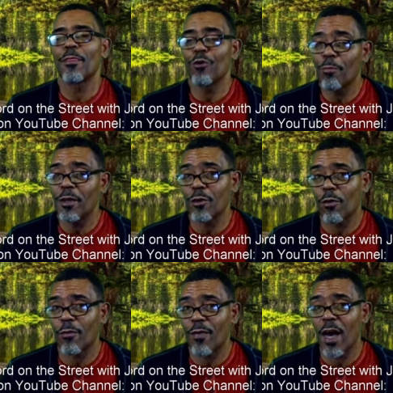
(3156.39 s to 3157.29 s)
you'll be
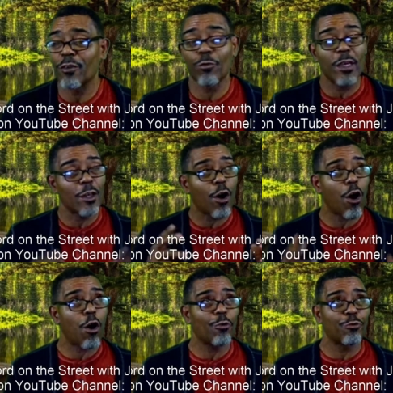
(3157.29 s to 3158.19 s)
notified so we can
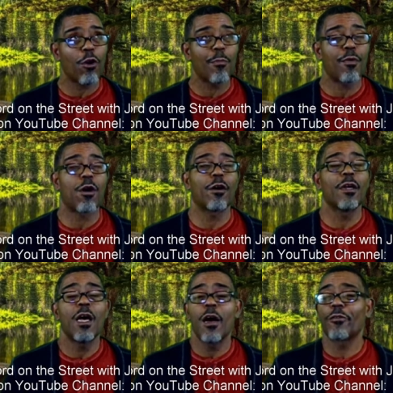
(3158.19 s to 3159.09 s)
all do our
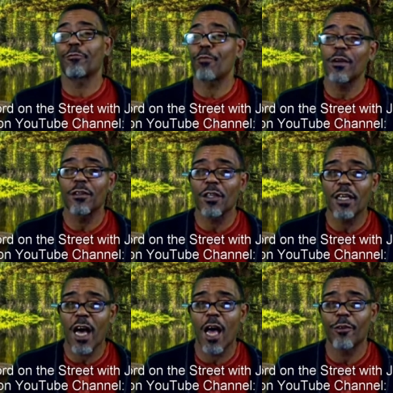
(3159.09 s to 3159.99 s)
part of spreading the
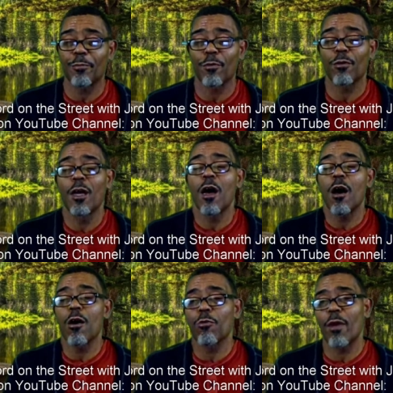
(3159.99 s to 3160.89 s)
gospel
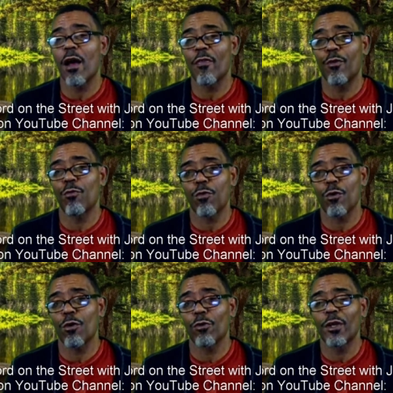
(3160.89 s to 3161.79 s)
around the
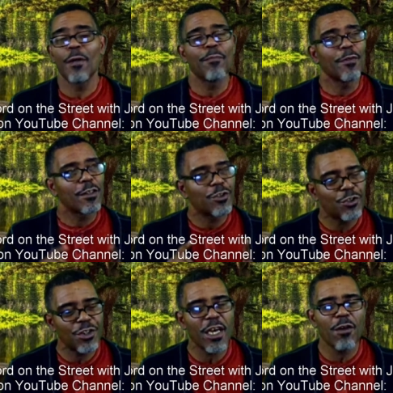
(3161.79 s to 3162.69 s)
world.
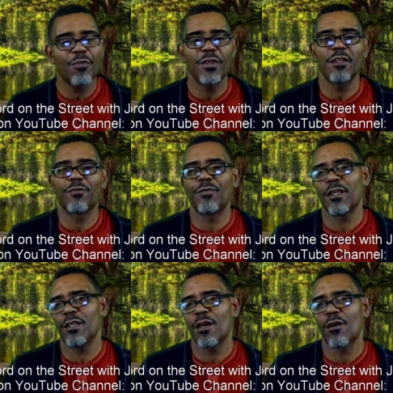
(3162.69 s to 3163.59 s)
Share these
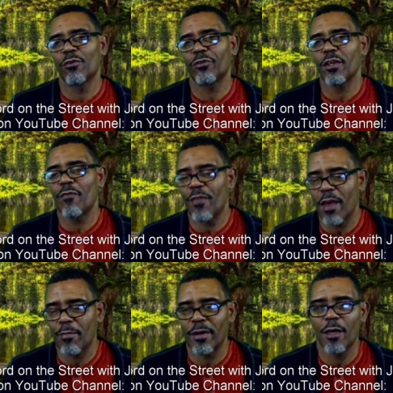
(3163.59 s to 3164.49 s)
videos if
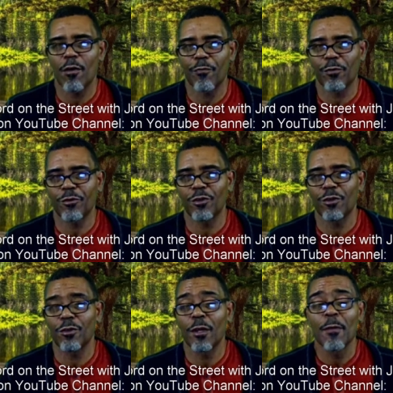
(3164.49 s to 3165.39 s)
they've been helpful to
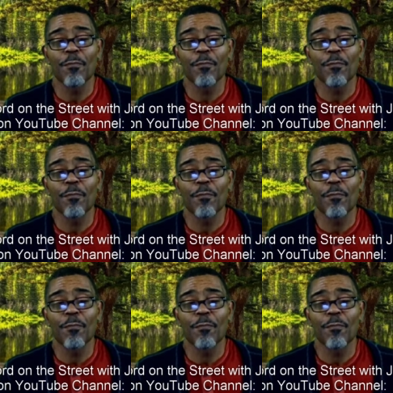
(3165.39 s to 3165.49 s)
you,